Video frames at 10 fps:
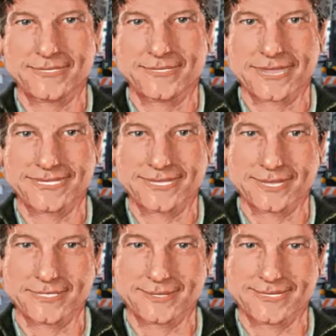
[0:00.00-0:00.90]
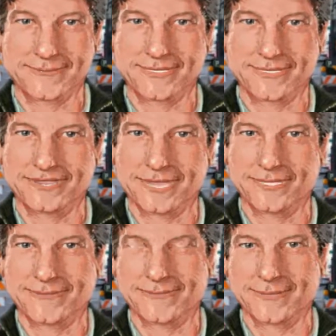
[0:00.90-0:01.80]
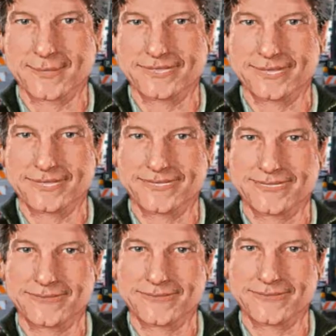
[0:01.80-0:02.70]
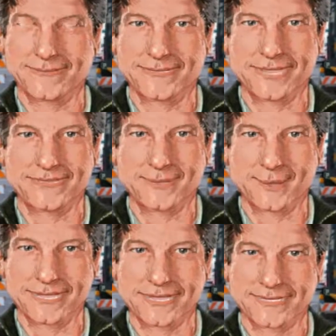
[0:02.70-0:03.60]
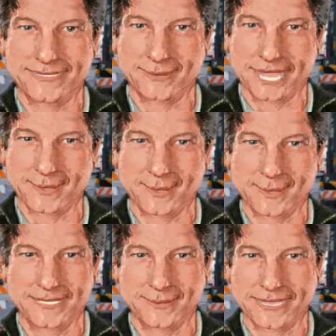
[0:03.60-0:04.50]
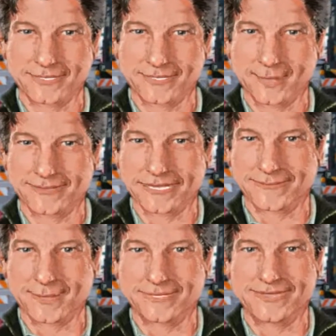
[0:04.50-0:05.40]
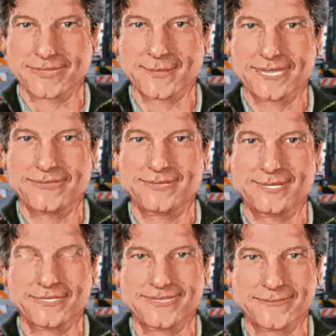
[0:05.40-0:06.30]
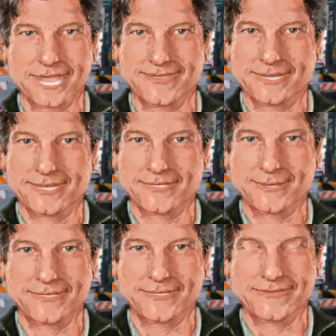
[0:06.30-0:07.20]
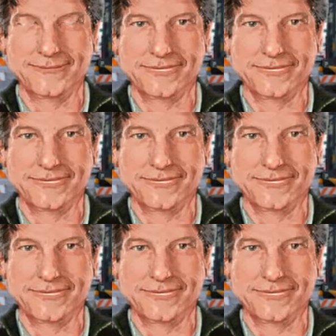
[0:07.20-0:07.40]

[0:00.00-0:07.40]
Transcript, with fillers: He had surgery and extensive chemotherapy. From that point, he went on to win seven of those grueling Frenchy bike races.